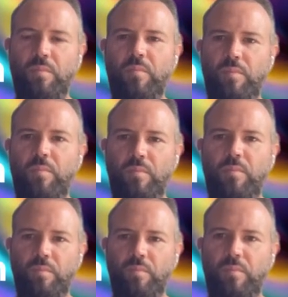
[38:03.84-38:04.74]

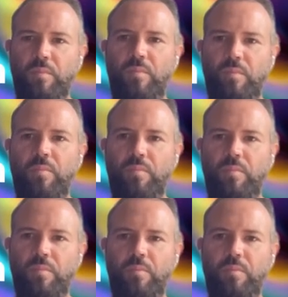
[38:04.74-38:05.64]

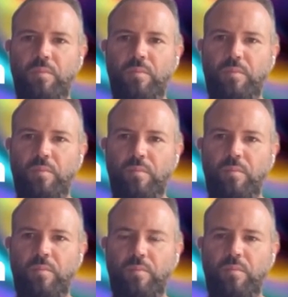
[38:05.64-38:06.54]

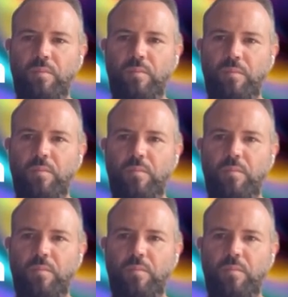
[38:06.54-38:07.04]
The person shown says nothing.